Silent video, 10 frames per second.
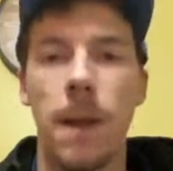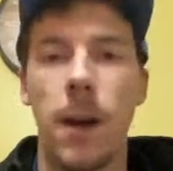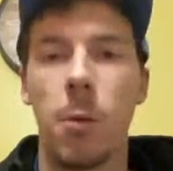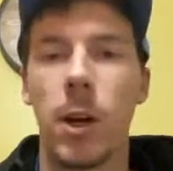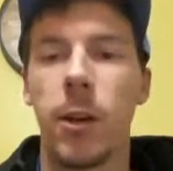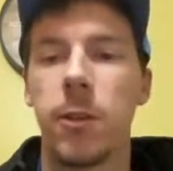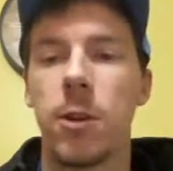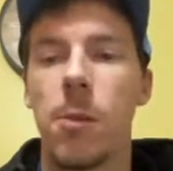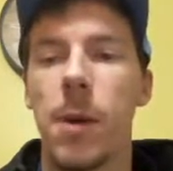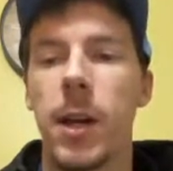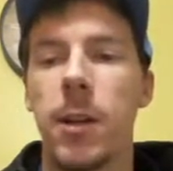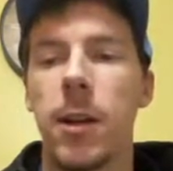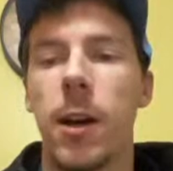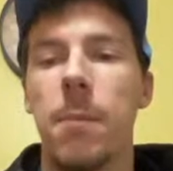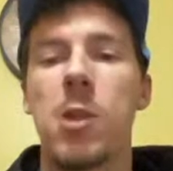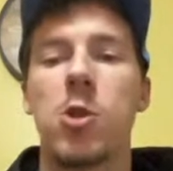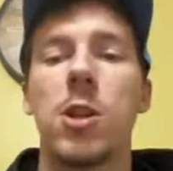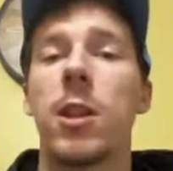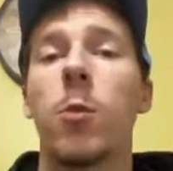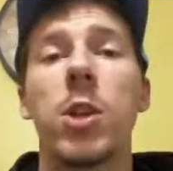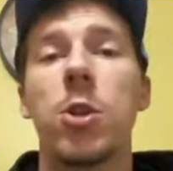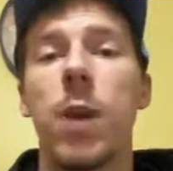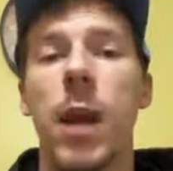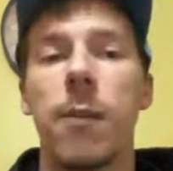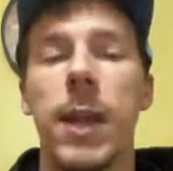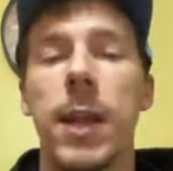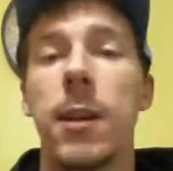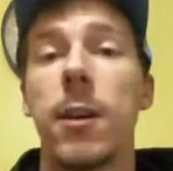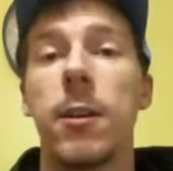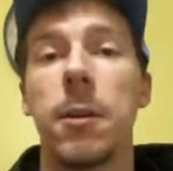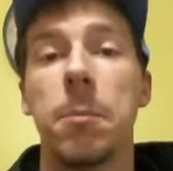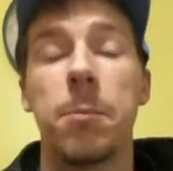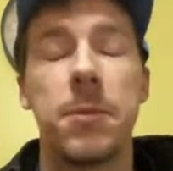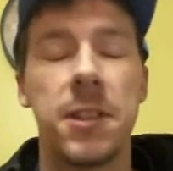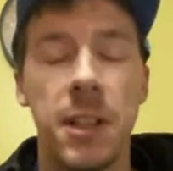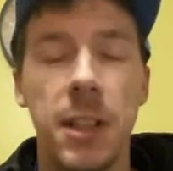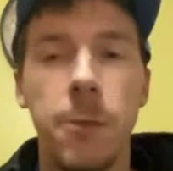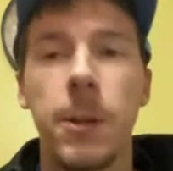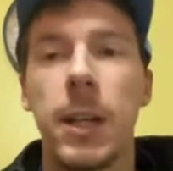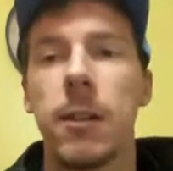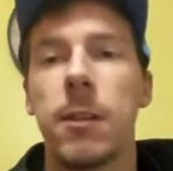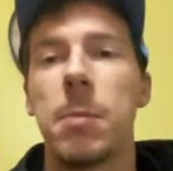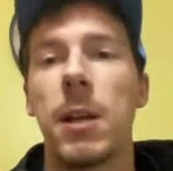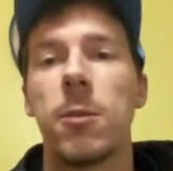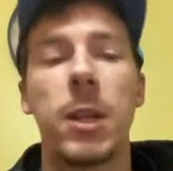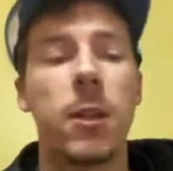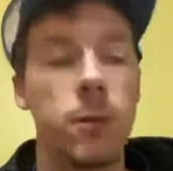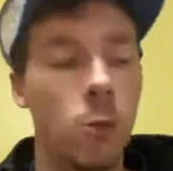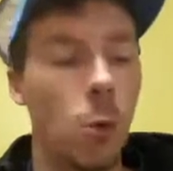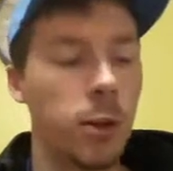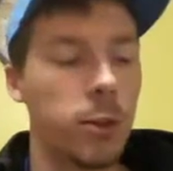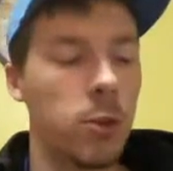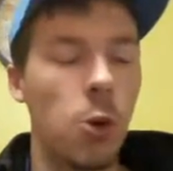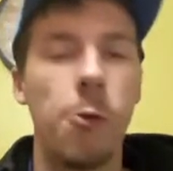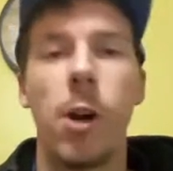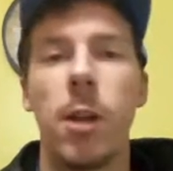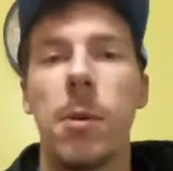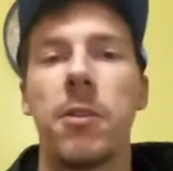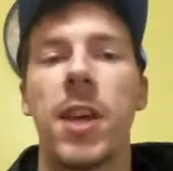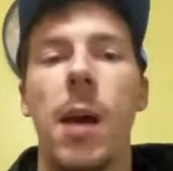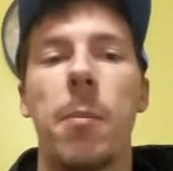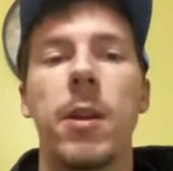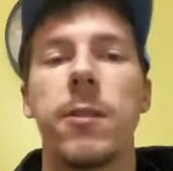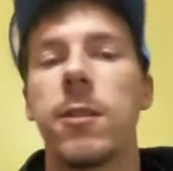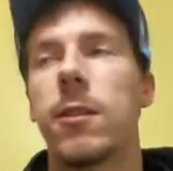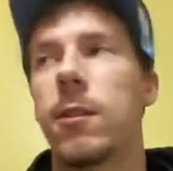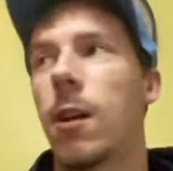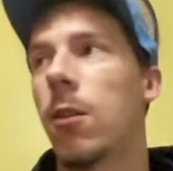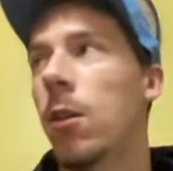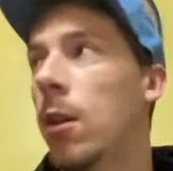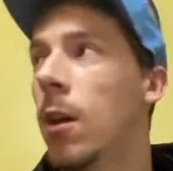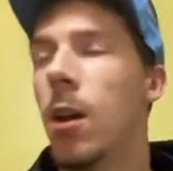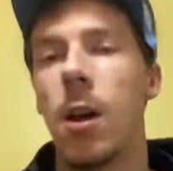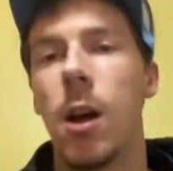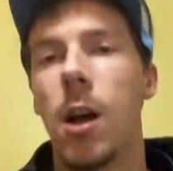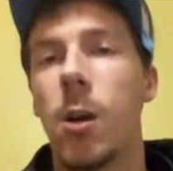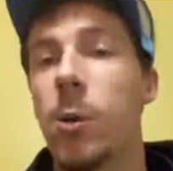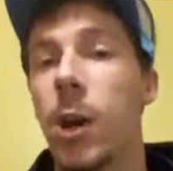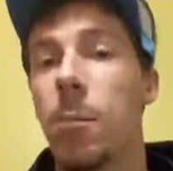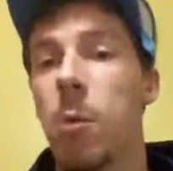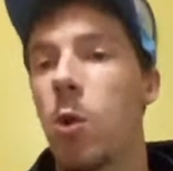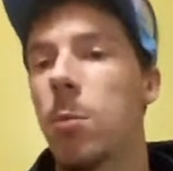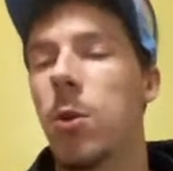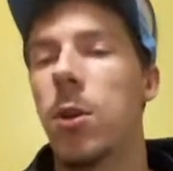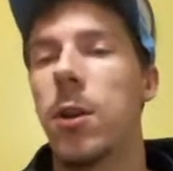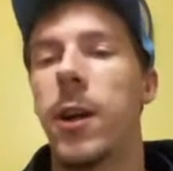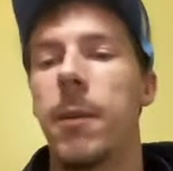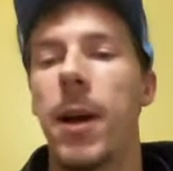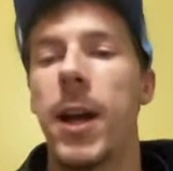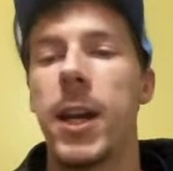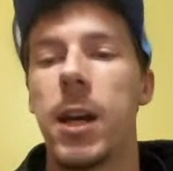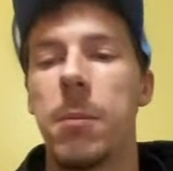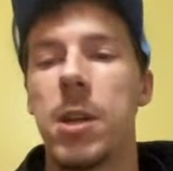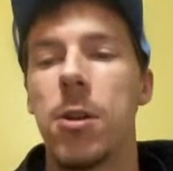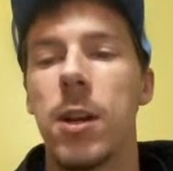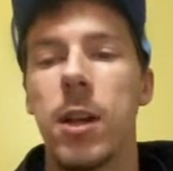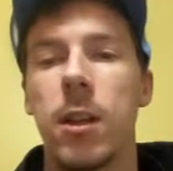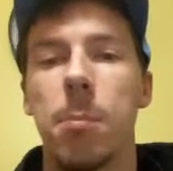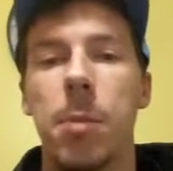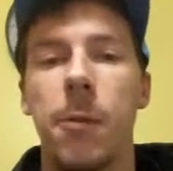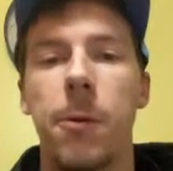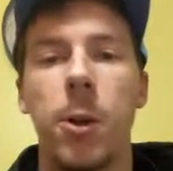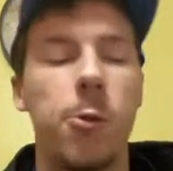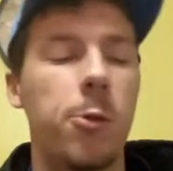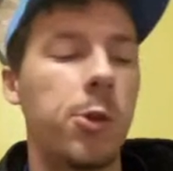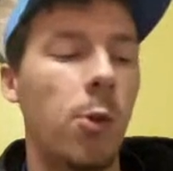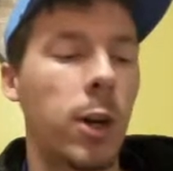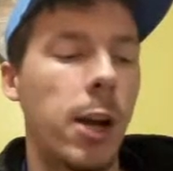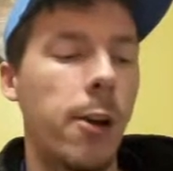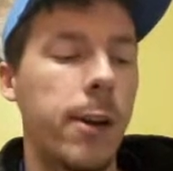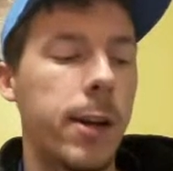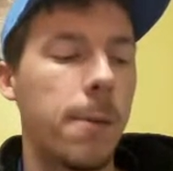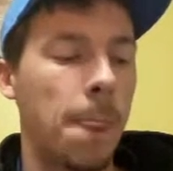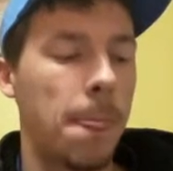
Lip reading: We're going to start by mentioning that we do have a significant, possibly historic snowfall about to happen. As you can tell, we are portable. I am here in the Buffalo, New York area.